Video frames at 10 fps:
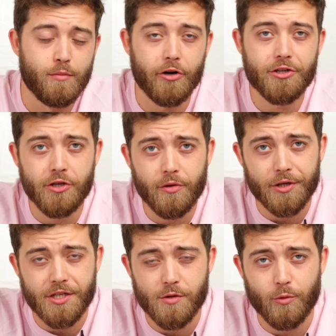Mark II,
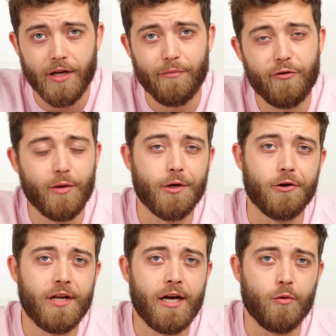which is what I'm filming
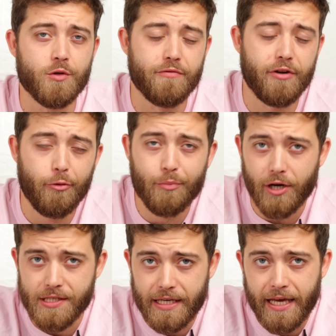on now. It was a very
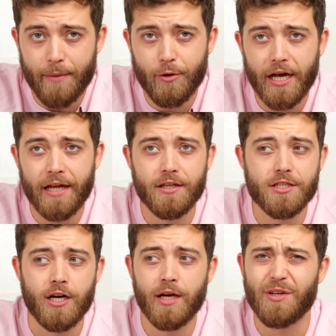pricey camera at the
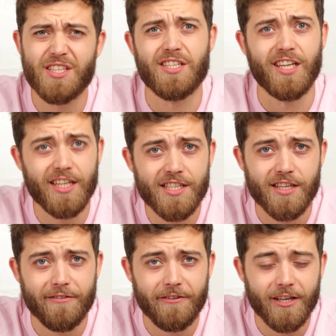time. It still is,
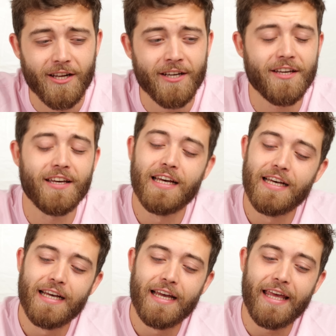I feel like.
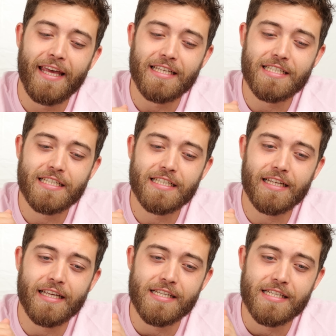It
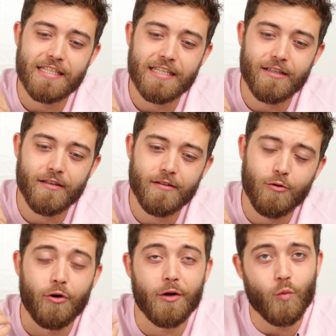
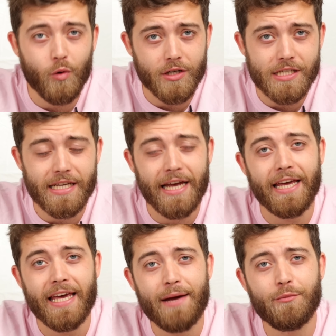was a
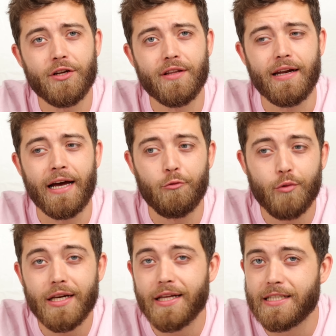camera that I
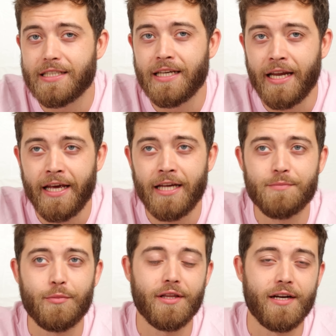really didn't
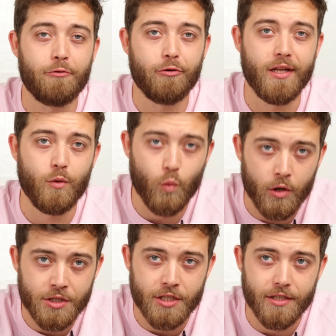need, but that I really
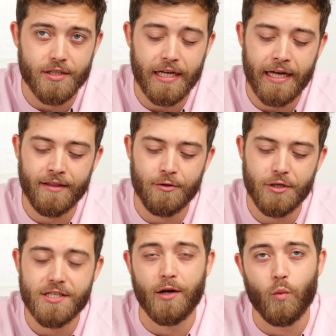wanted. And the
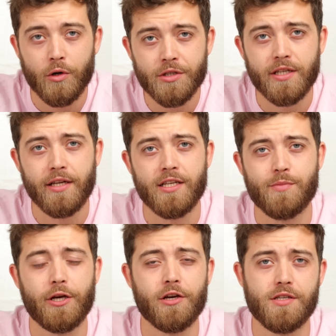reason I wanted it is
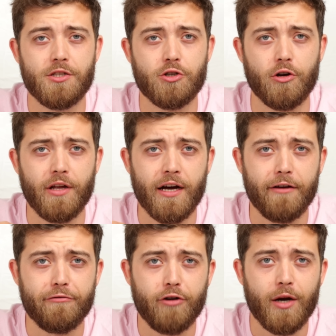because it shot
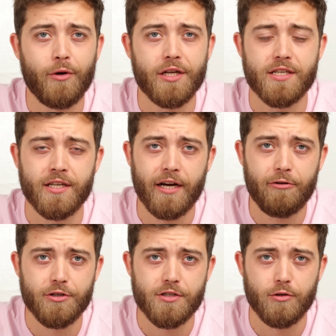high frame rates and high
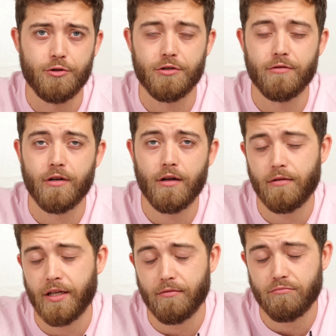resolution
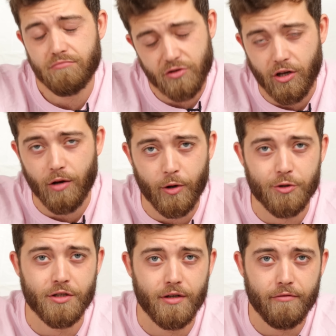and slow
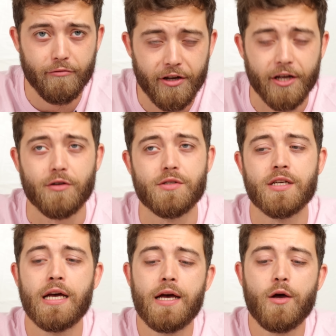motion
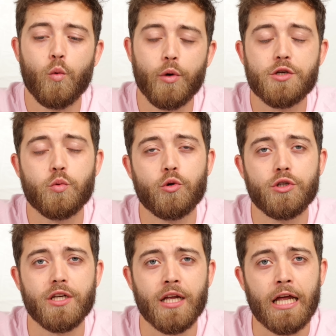videos, which
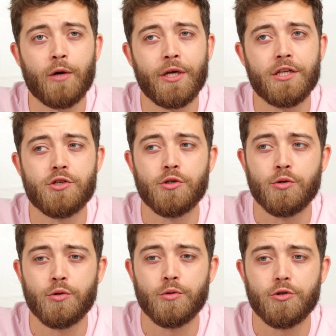would allow me
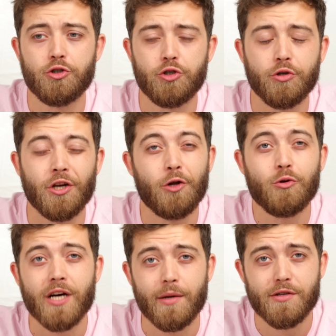to shoot
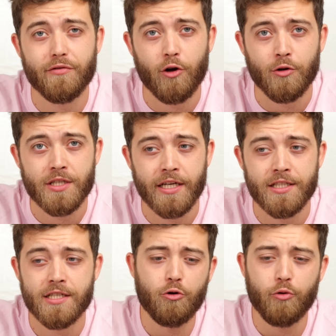new types of
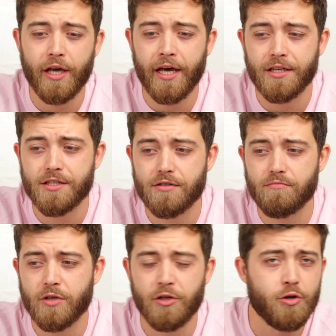content, create
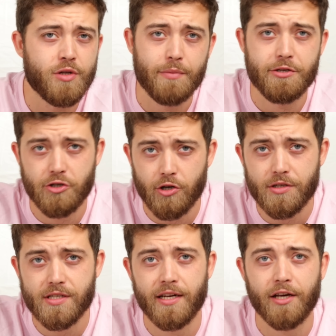new types of
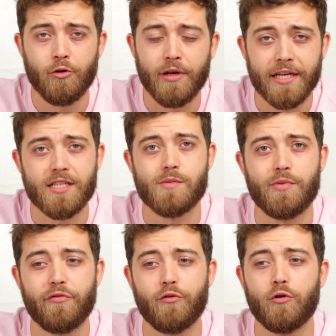shots that I couldn't access
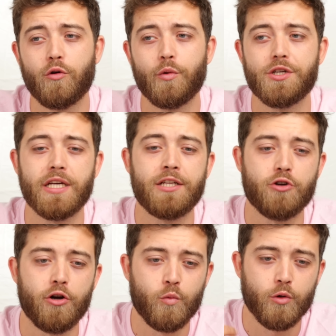before, which in
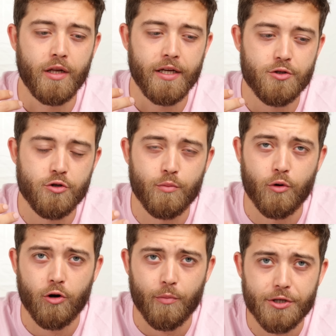turn would lead to
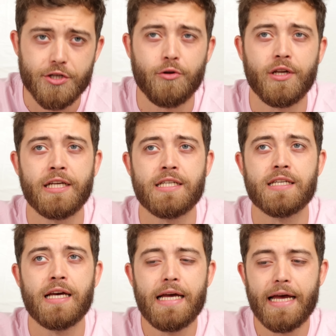more
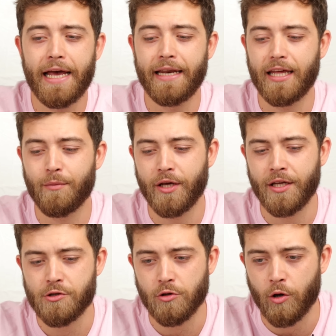opportunities and get me
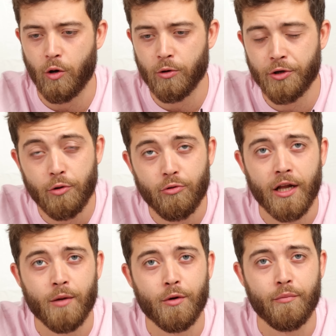into a whole new
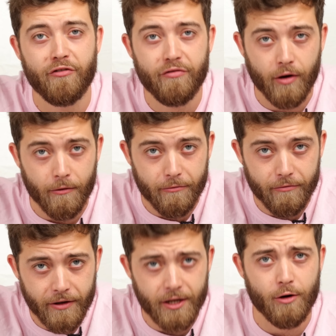realm of
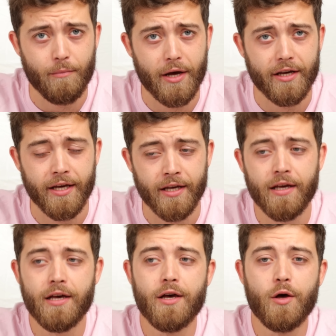video making,
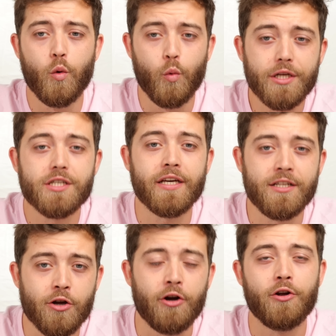which
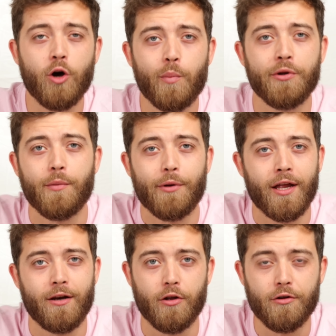in turn opened up
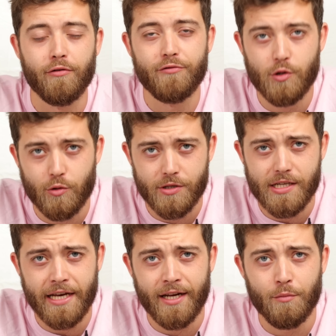a lot of doors,
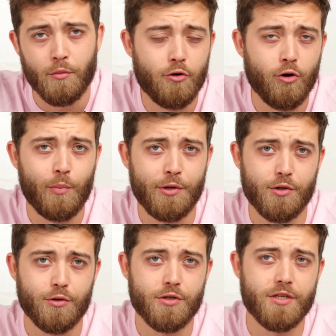and more open
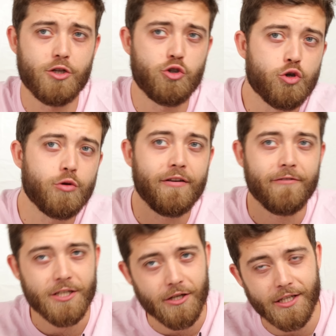doors should
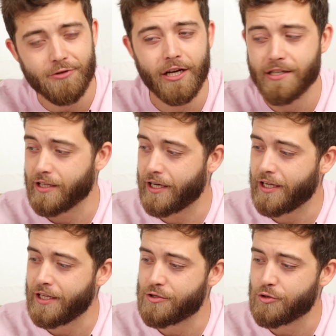eventually
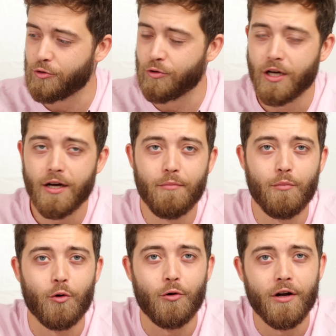translate into
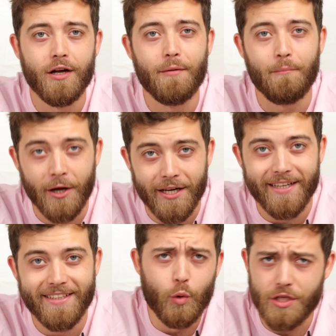more money,
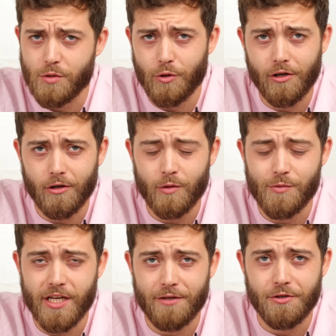which is what it all
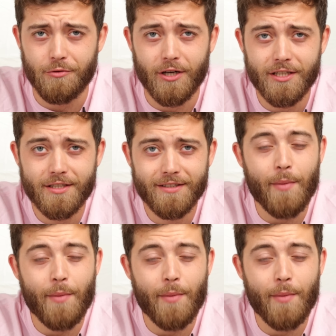comes down to, right?